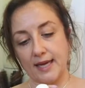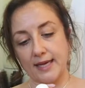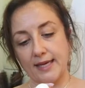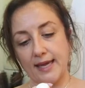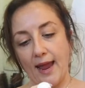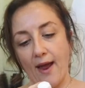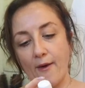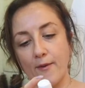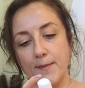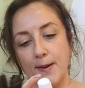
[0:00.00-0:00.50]
I
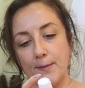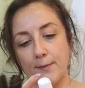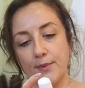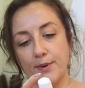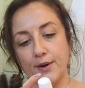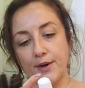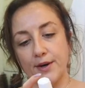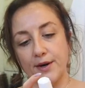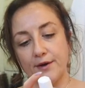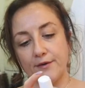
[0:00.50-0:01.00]
can't
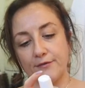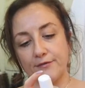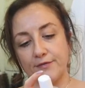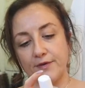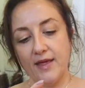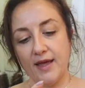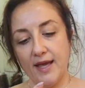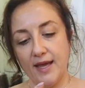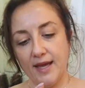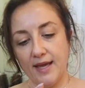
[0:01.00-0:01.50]
remember if
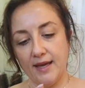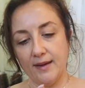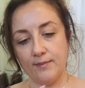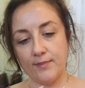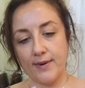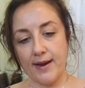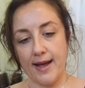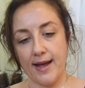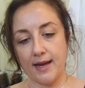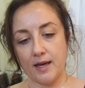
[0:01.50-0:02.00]
they
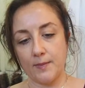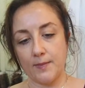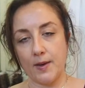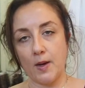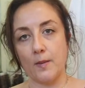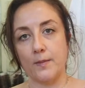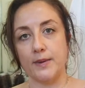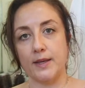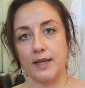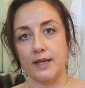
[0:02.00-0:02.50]
brag
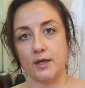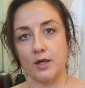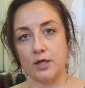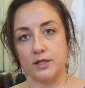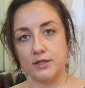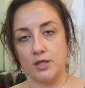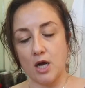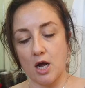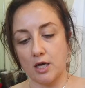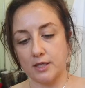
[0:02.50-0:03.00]
about being
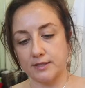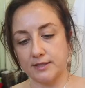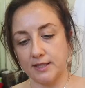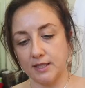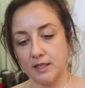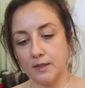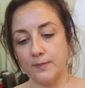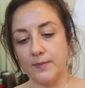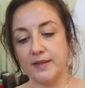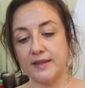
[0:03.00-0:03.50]

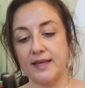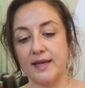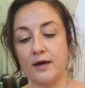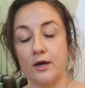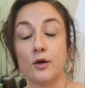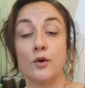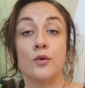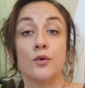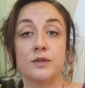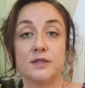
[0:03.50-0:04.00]
non-toxic, but they
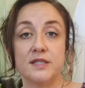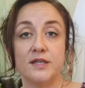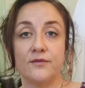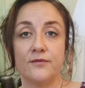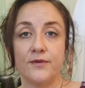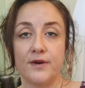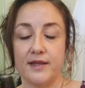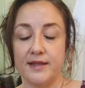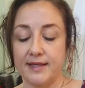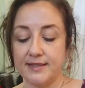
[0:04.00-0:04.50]
are
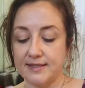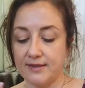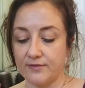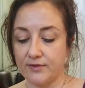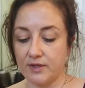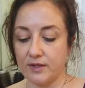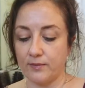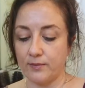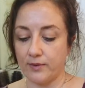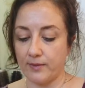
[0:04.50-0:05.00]
cruelty-free. They
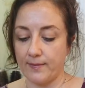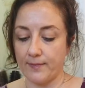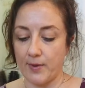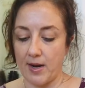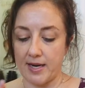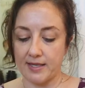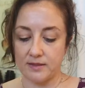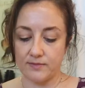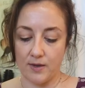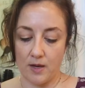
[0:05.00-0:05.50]
definitely
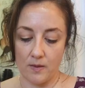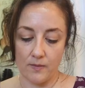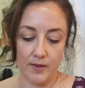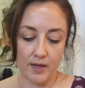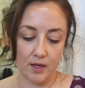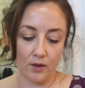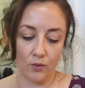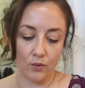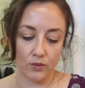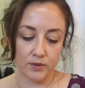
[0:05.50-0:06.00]
bragged about
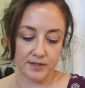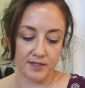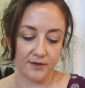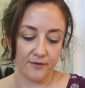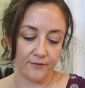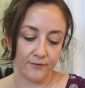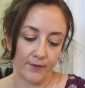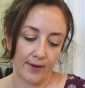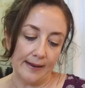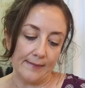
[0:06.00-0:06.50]
being
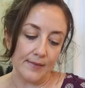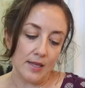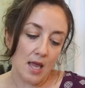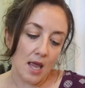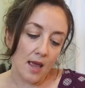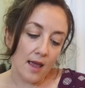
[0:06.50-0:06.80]
cruelty-free.